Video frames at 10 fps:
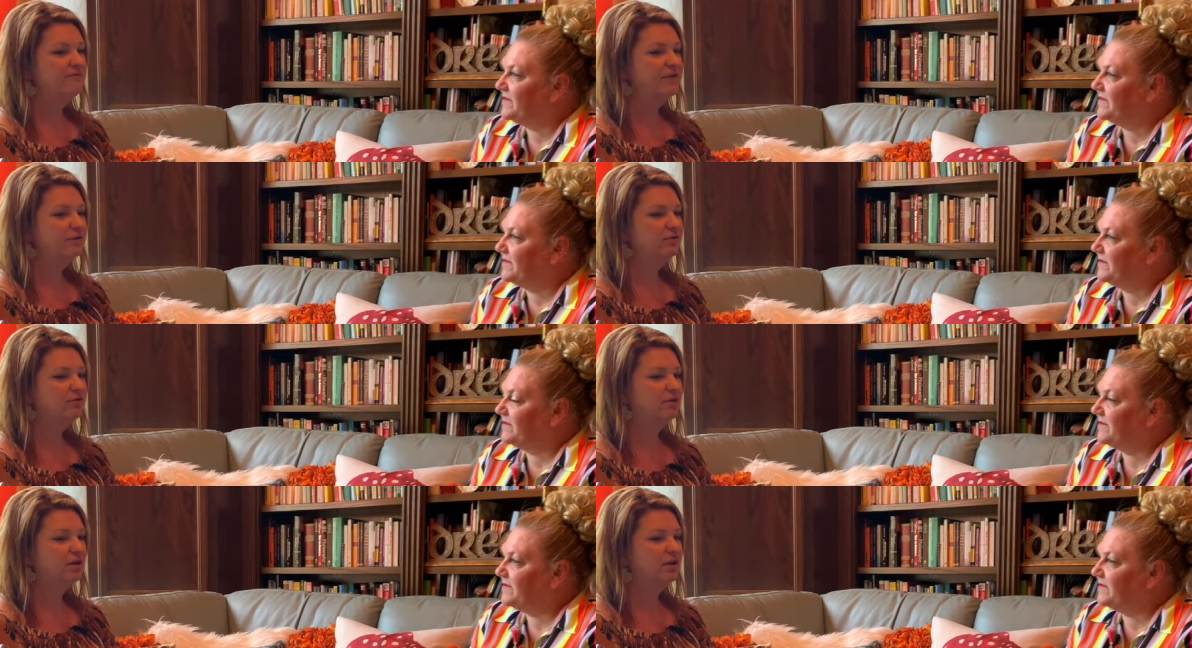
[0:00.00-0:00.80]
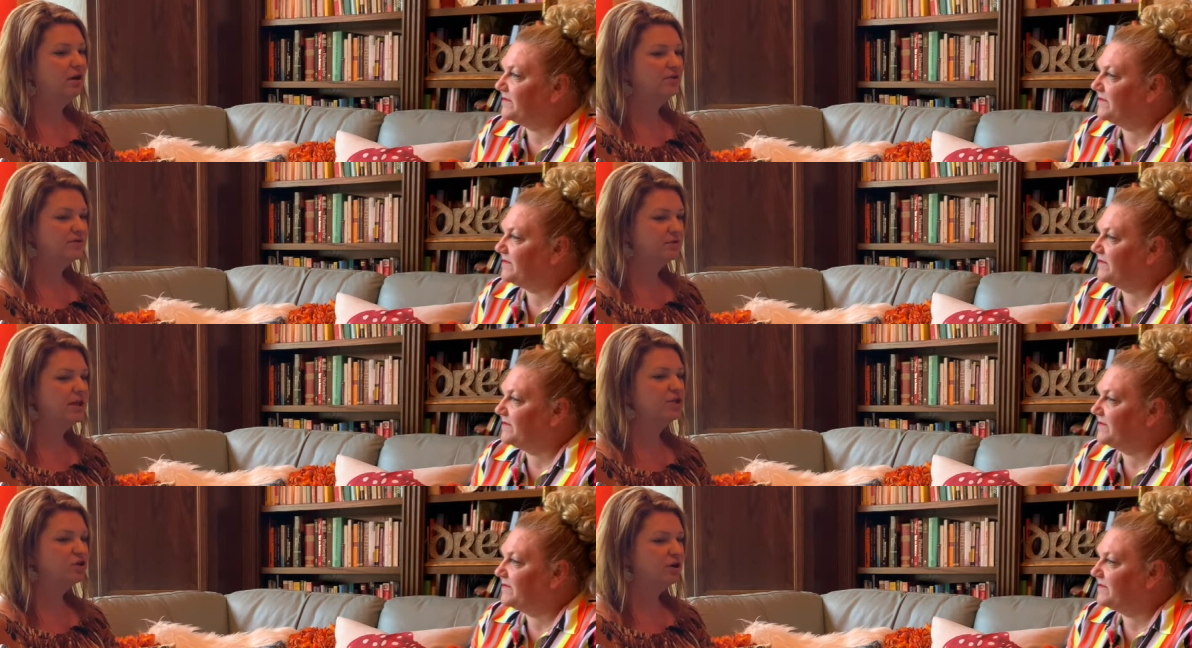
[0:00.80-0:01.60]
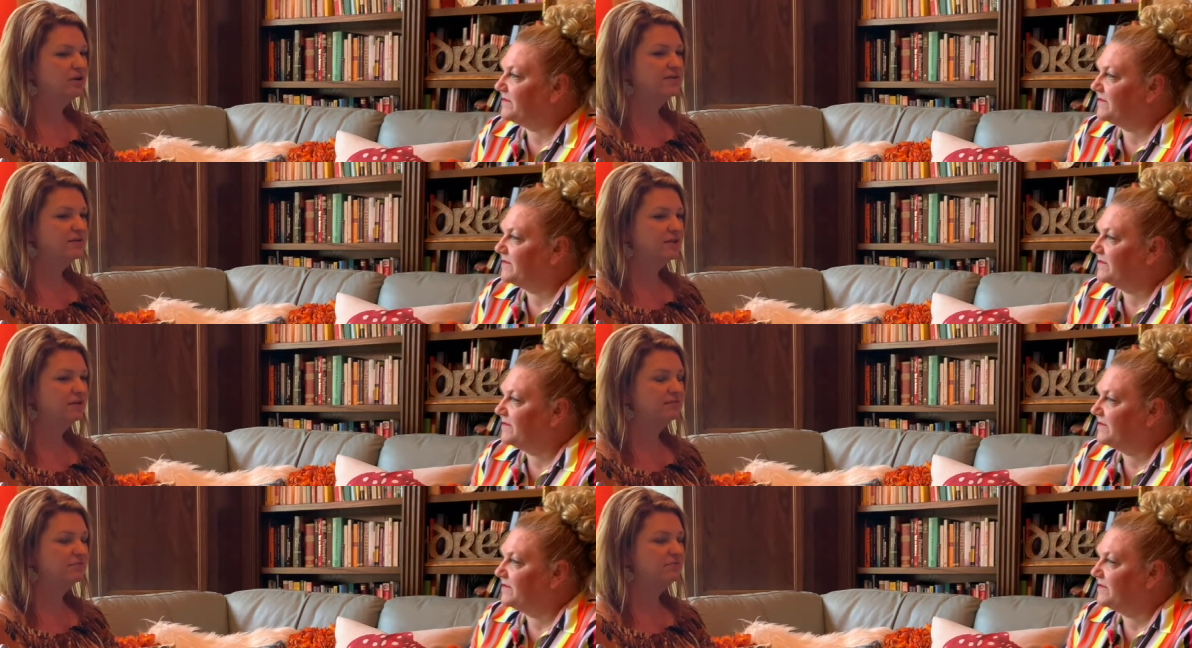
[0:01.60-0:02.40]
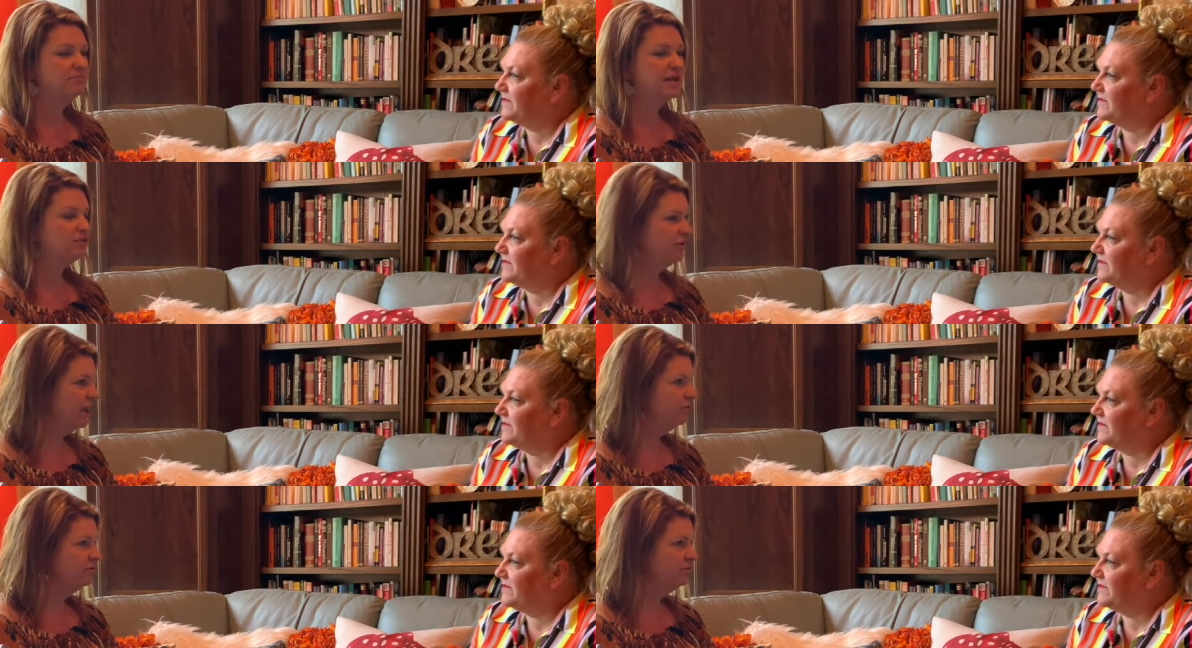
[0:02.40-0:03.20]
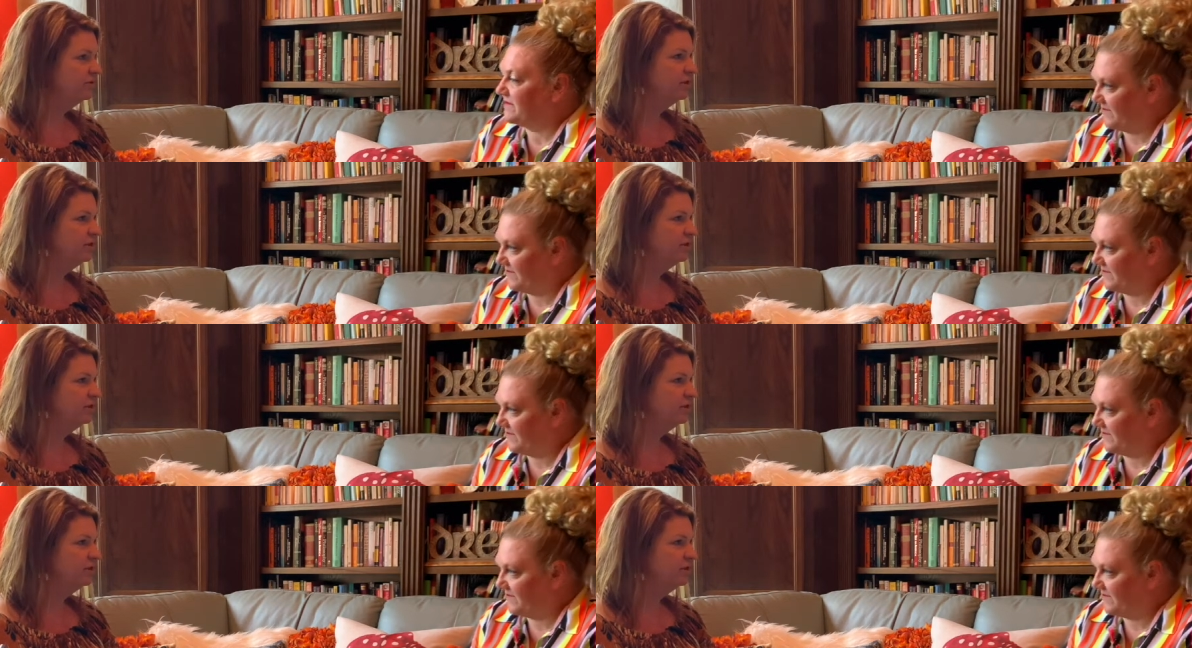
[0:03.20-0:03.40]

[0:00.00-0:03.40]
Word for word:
Speaker 1: feel also in HR, it's it, mental health.